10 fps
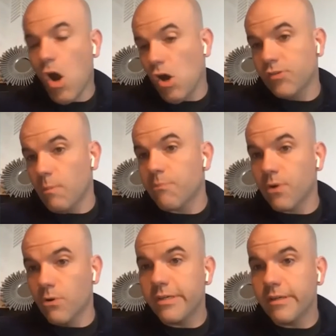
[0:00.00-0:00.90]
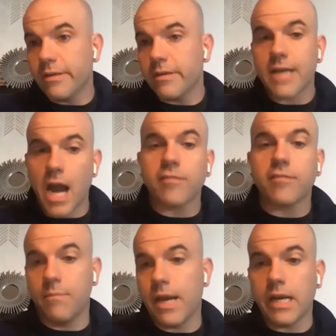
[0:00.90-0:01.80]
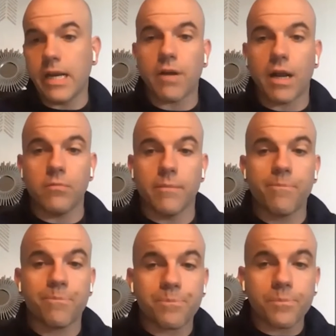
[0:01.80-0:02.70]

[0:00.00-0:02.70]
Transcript: also a protein toxin binding problem.